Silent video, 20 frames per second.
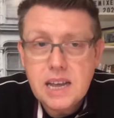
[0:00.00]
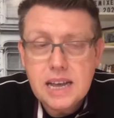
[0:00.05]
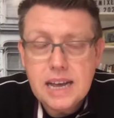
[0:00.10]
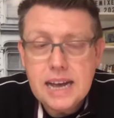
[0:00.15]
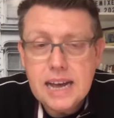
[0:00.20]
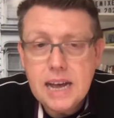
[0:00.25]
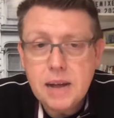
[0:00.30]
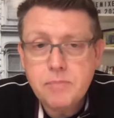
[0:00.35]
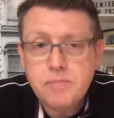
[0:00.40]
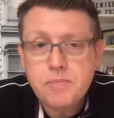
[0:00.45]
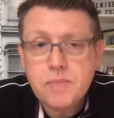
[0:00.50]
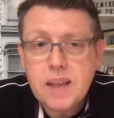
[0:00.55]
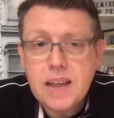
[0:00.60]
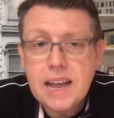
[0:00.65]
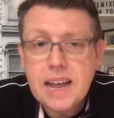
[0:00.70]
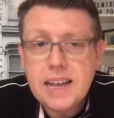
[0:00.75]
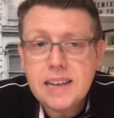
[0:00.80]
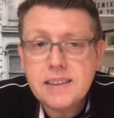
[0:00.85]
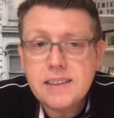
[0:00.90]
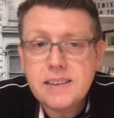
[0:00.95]

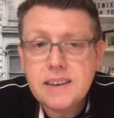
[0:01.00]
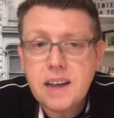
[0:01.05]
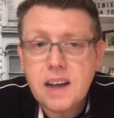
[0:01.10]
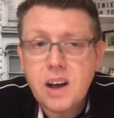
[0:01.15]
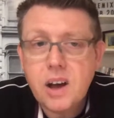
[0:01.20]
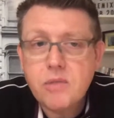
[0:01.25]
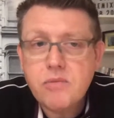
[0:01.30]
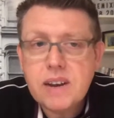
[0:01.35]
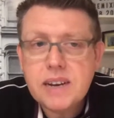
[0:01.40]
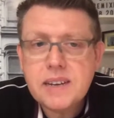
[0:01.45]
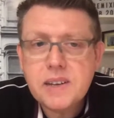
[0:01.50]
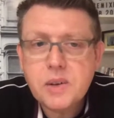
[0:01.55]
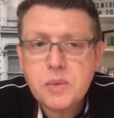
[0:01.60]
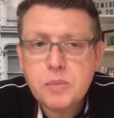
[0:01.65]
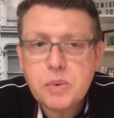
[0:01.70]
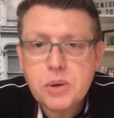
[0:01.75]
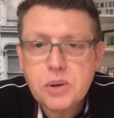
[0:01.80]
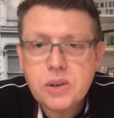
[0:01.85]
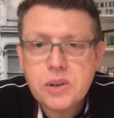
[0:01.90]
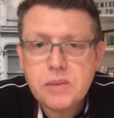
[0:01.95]
I read his
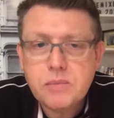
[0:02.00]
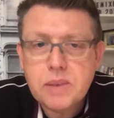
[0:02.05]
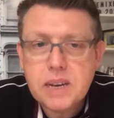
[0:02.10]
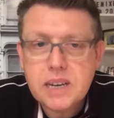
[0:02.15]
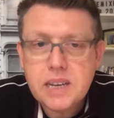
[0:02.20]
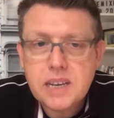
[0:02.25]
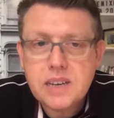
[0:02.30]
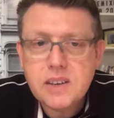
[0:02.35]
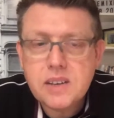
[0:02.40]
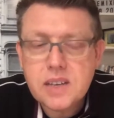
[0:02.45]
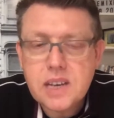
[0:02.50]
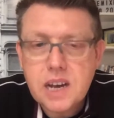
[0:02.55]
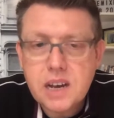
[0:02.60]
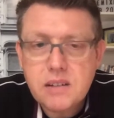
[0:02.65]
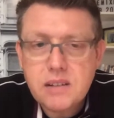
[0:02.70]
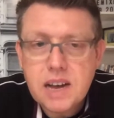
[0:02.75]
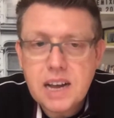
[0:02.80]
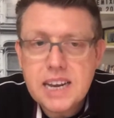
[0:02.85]
book many years ago,